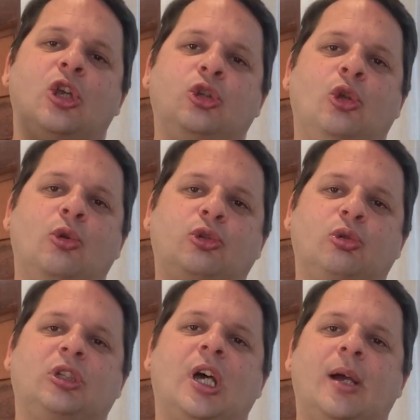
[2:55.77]
Use your
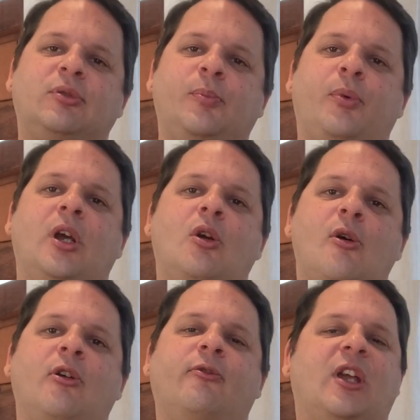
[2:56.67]
time to pray
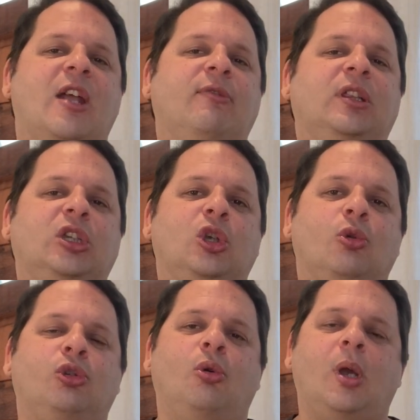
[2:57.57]
over everything you're
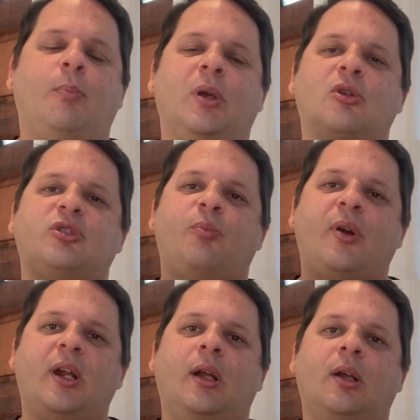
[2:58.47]
doing, because
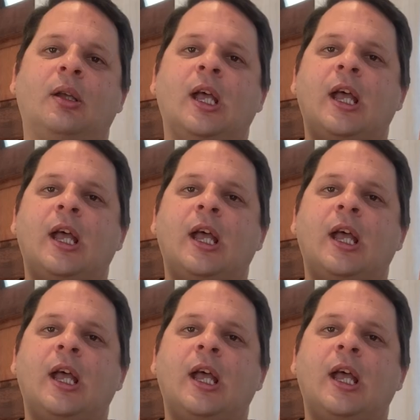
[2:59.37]
prayer